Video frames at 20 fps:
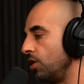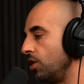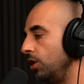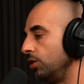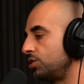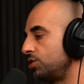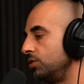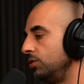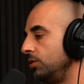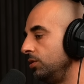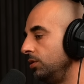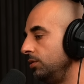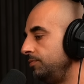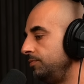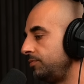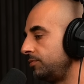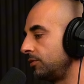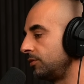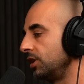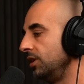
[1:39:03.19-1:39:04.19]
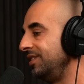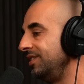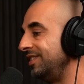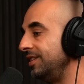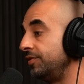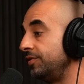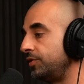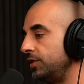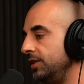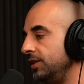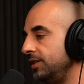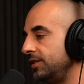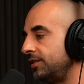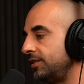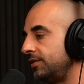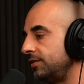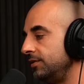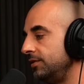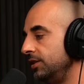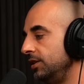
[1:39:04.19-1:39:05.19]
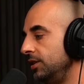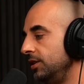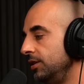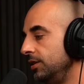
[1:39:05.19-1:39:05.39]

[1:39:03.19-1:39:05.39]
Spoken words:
cultural difference